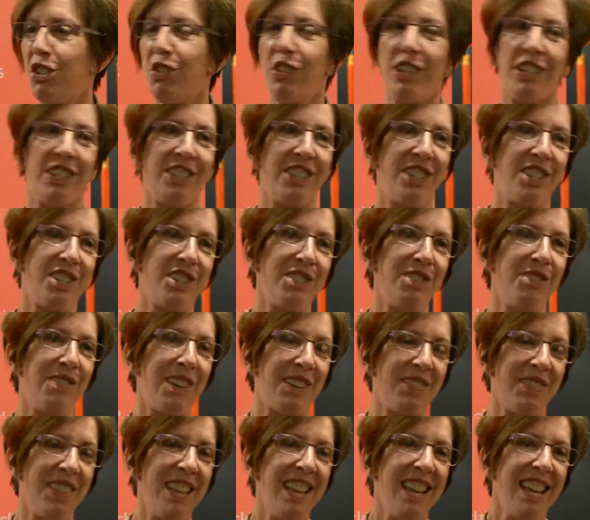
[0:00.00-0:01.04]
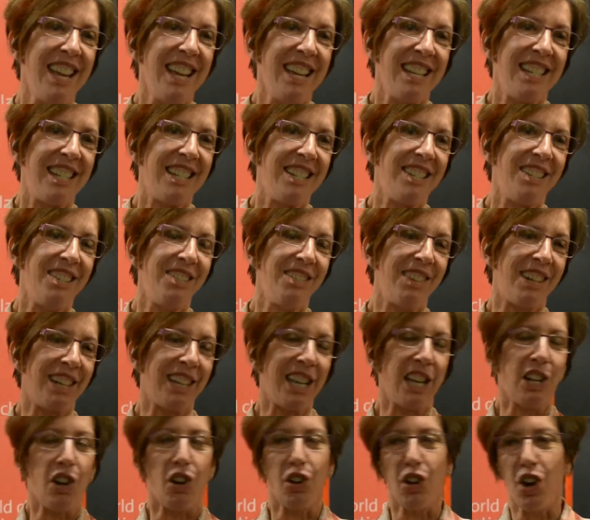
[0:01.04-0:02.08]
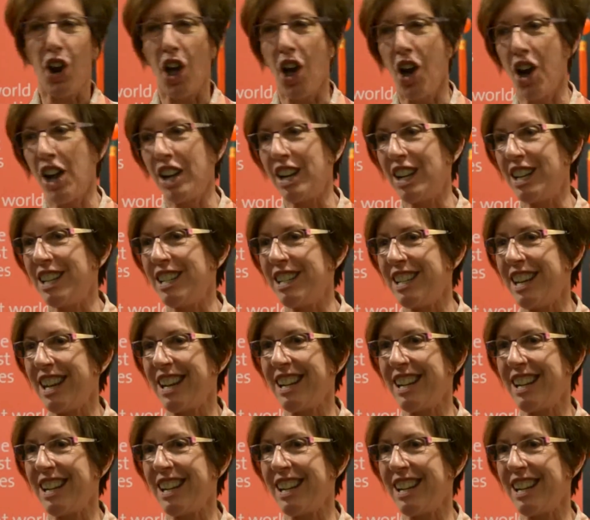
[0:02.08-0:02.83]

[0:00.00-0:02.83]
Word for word: you to to, um, to get online and,